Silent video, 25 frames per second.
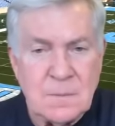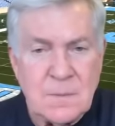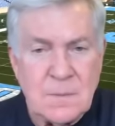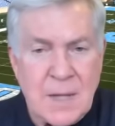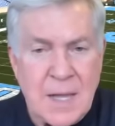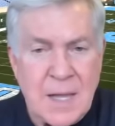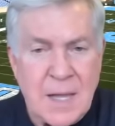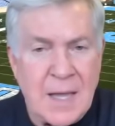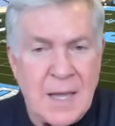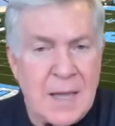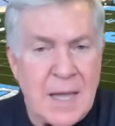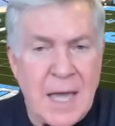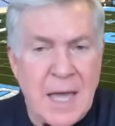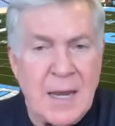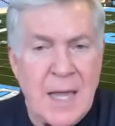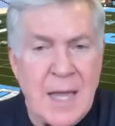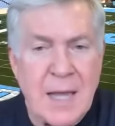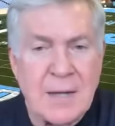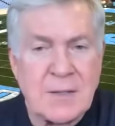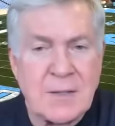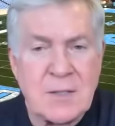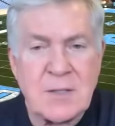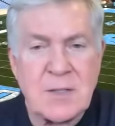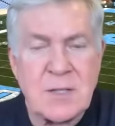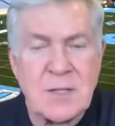I, I like
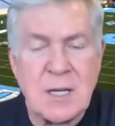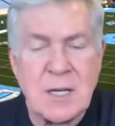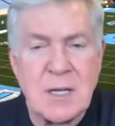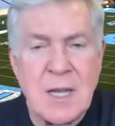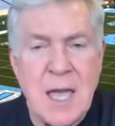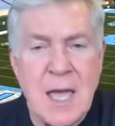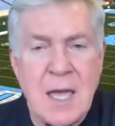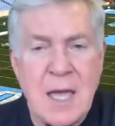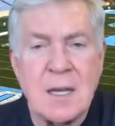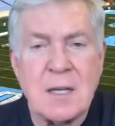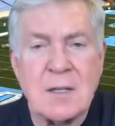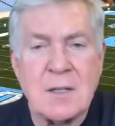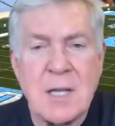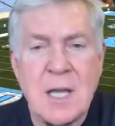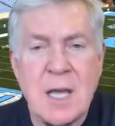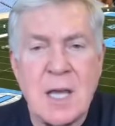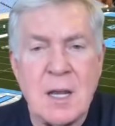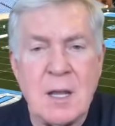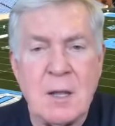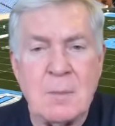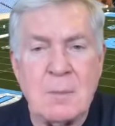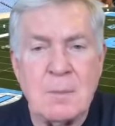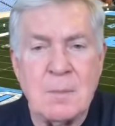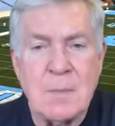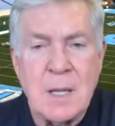to sit down and tell
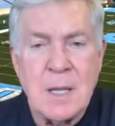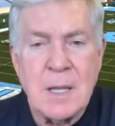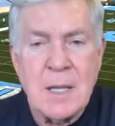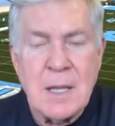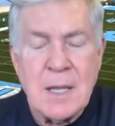them,